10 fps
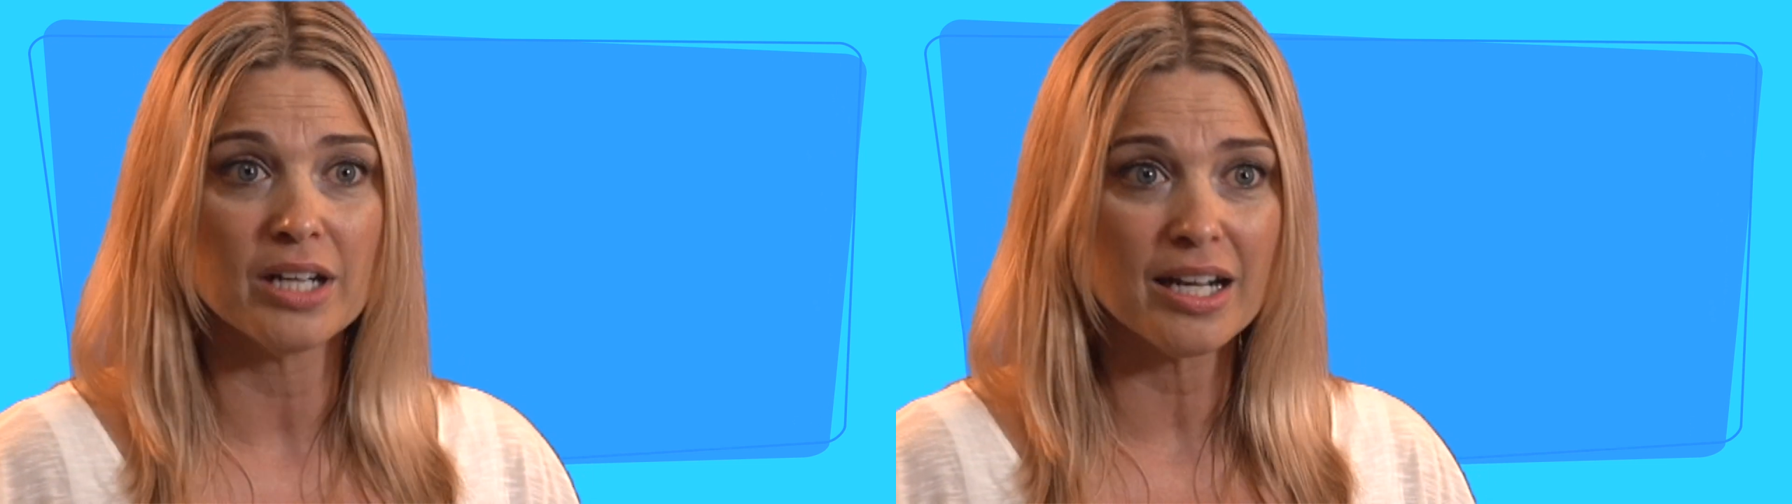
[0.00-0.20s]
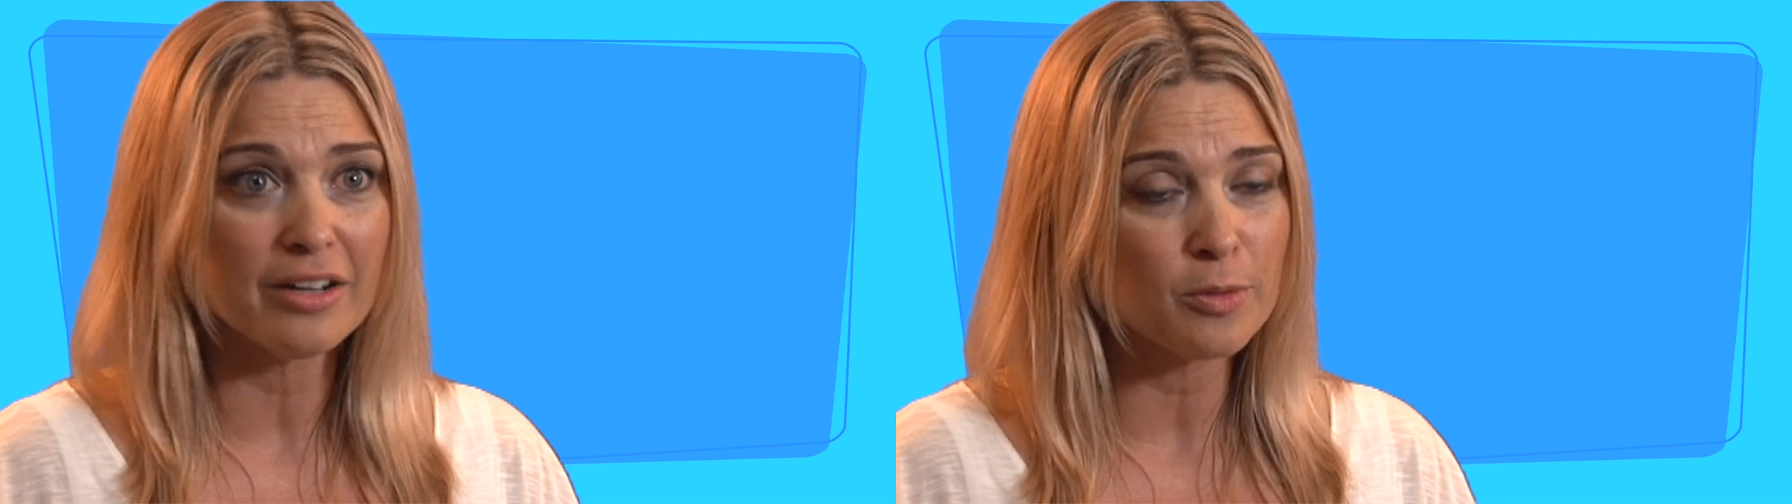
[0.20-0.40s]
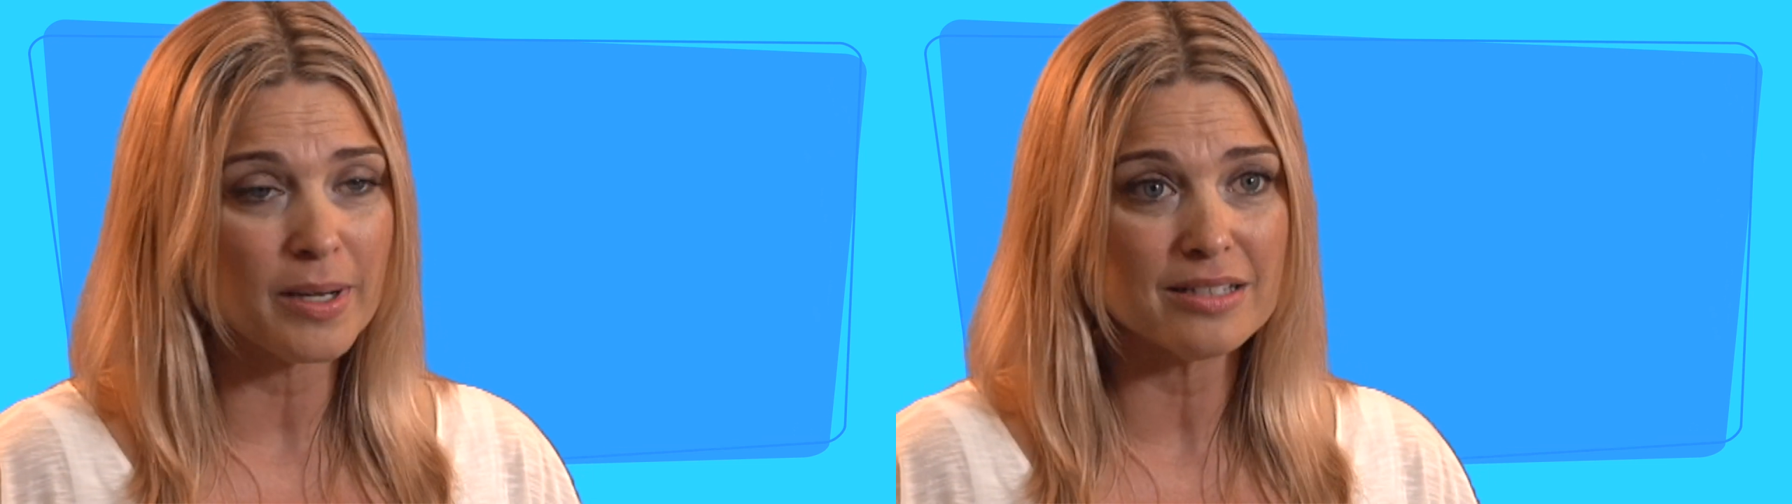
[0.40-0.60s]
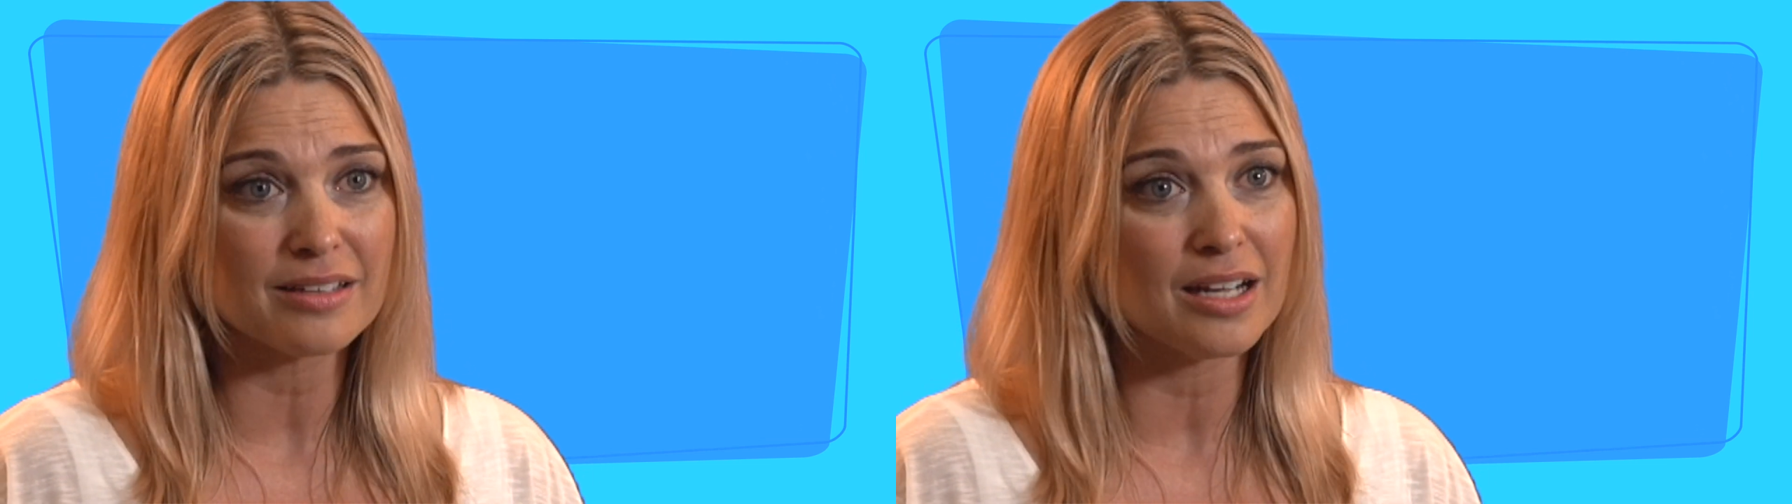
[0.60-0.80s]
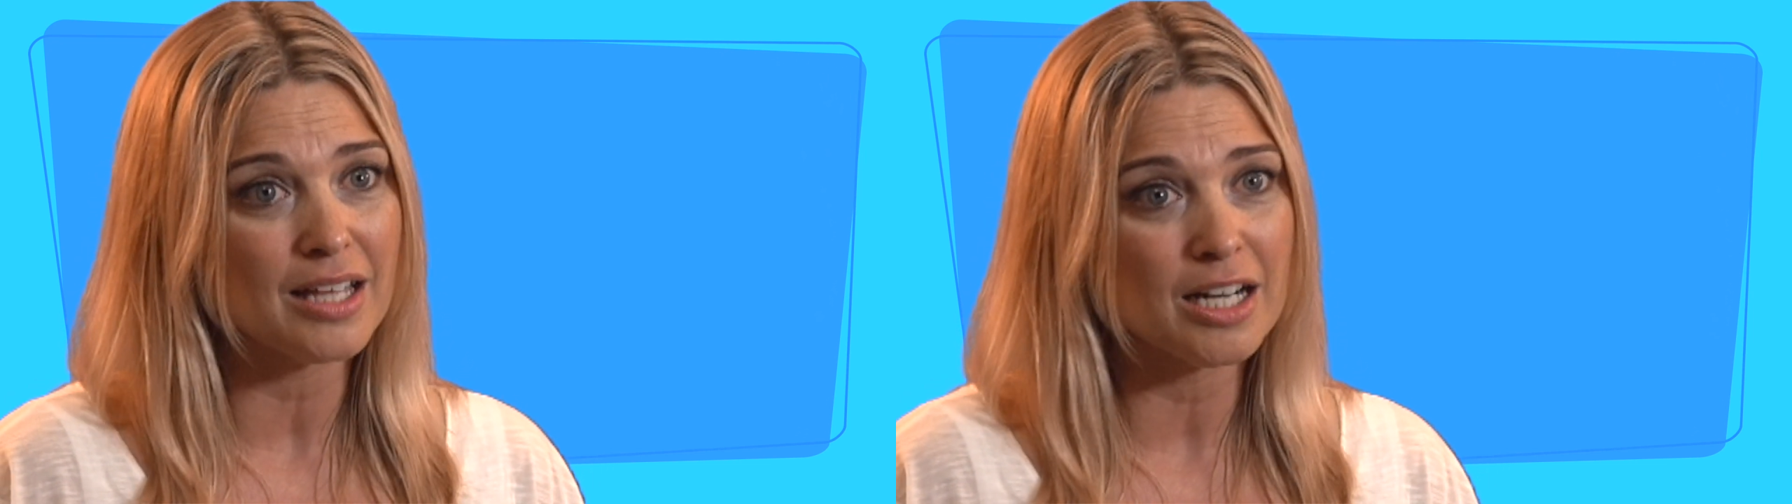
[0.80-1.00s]
Not everybody's
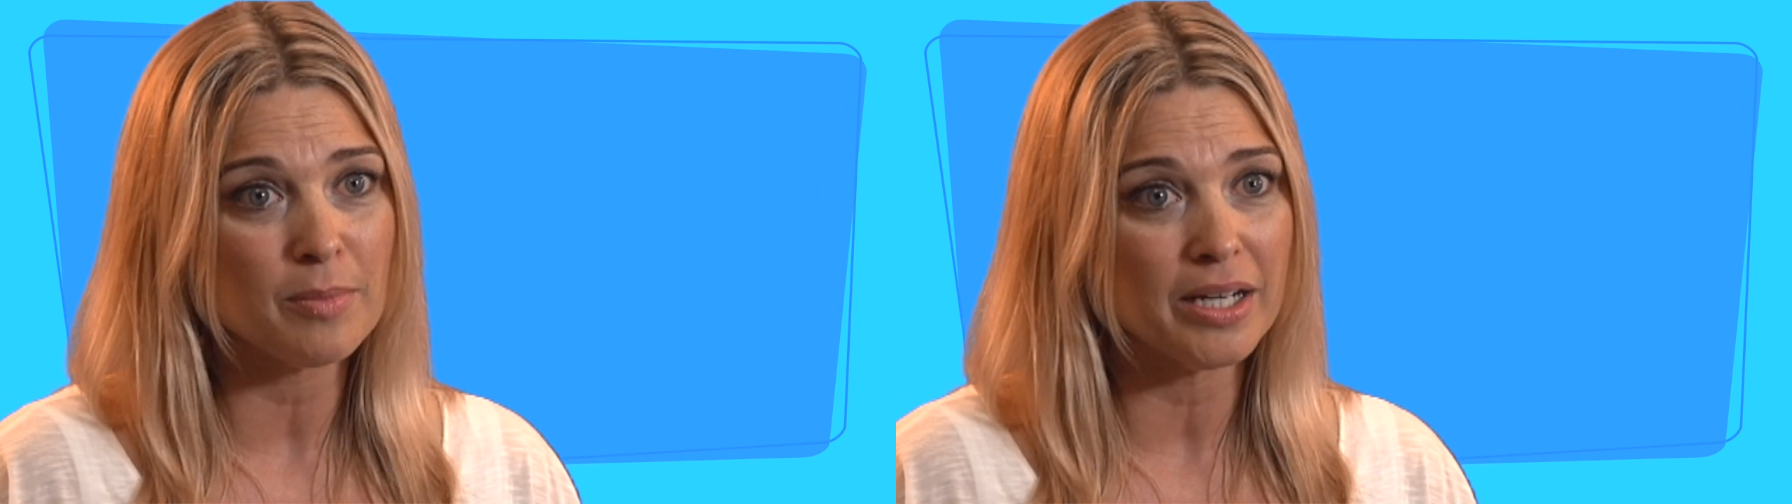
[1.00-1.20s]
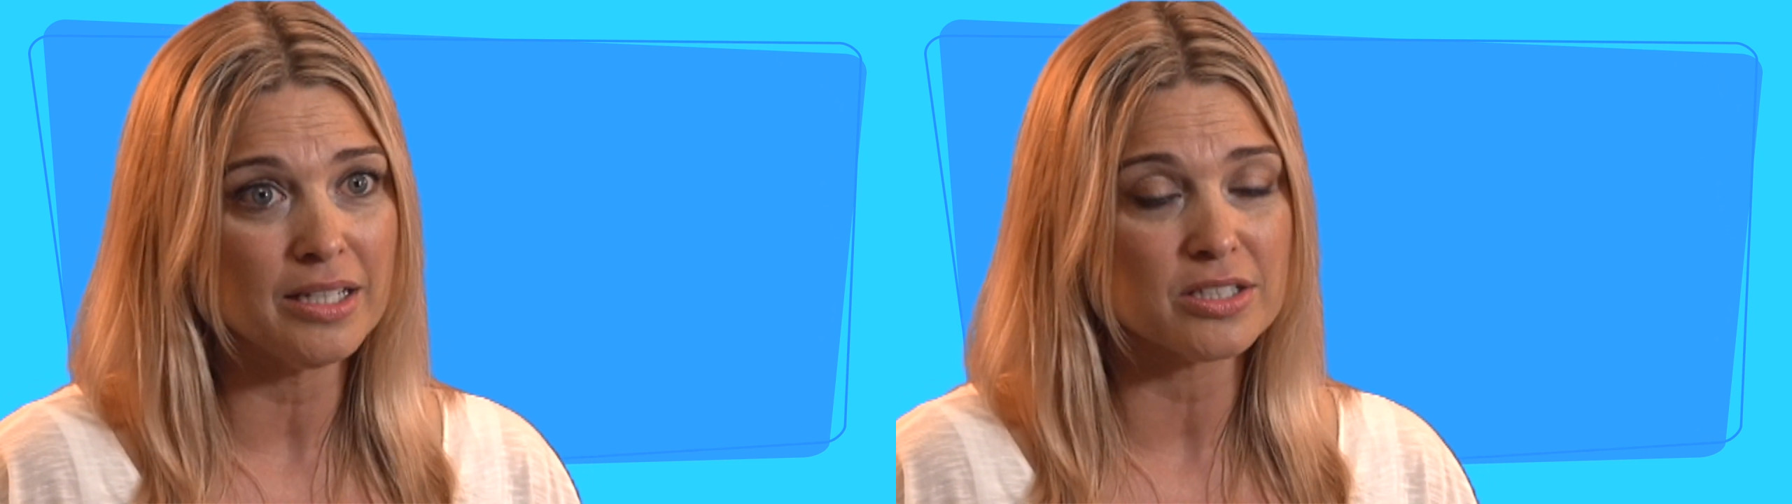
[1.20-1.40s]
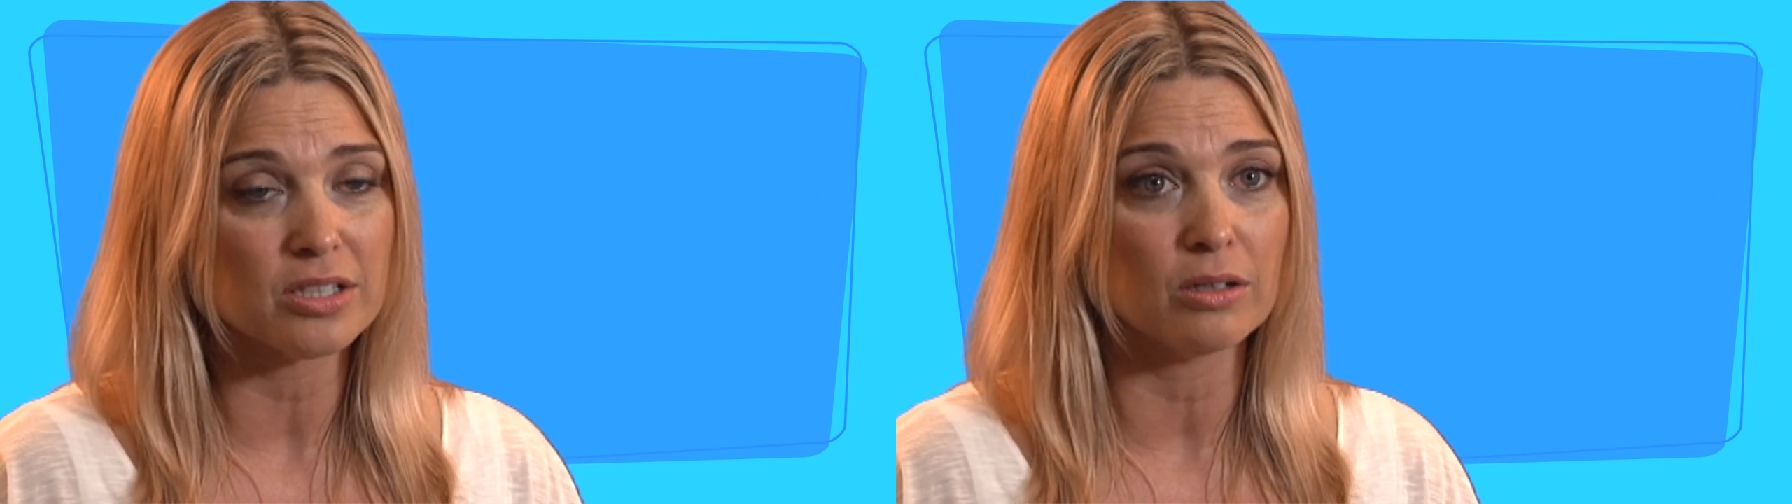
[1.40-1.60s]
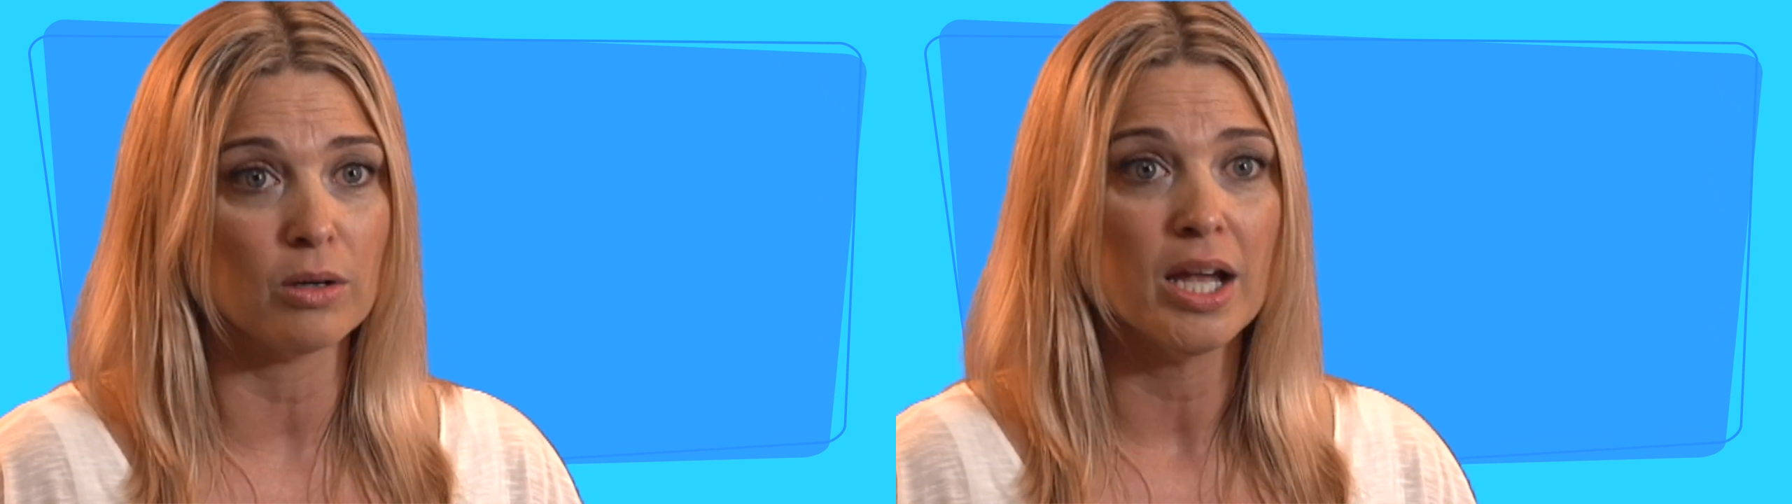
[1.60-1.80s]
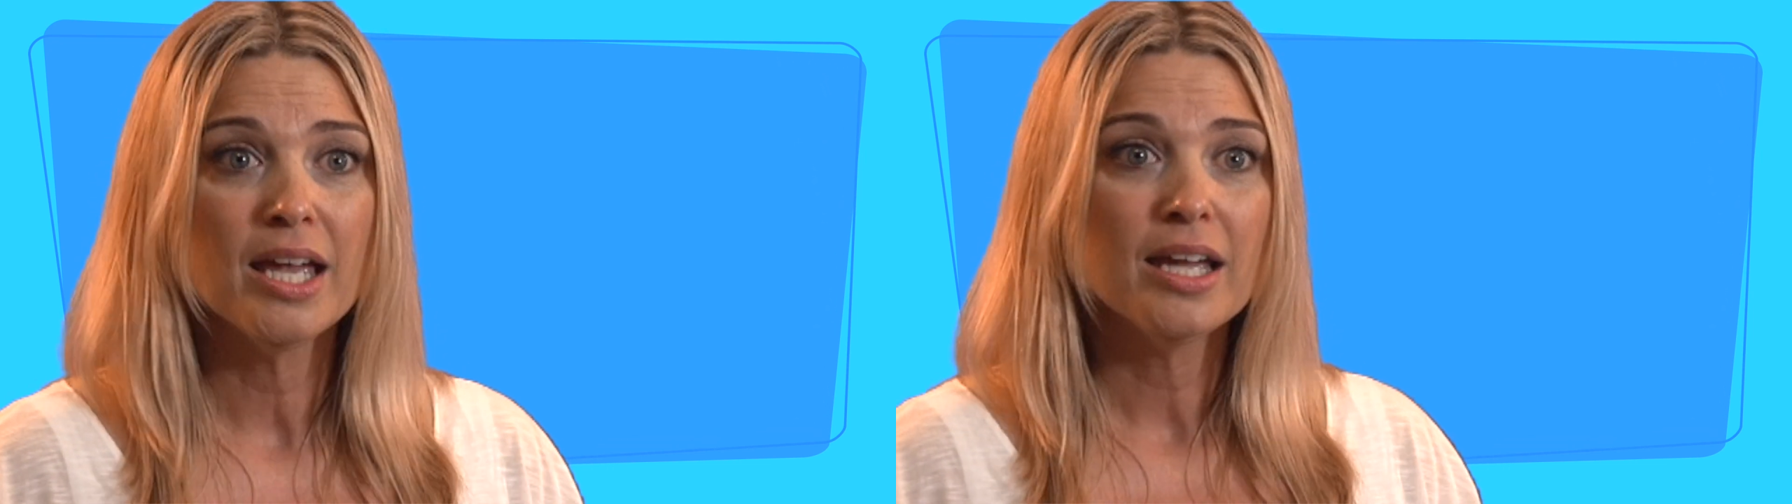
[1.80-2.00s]
got a lot of money to,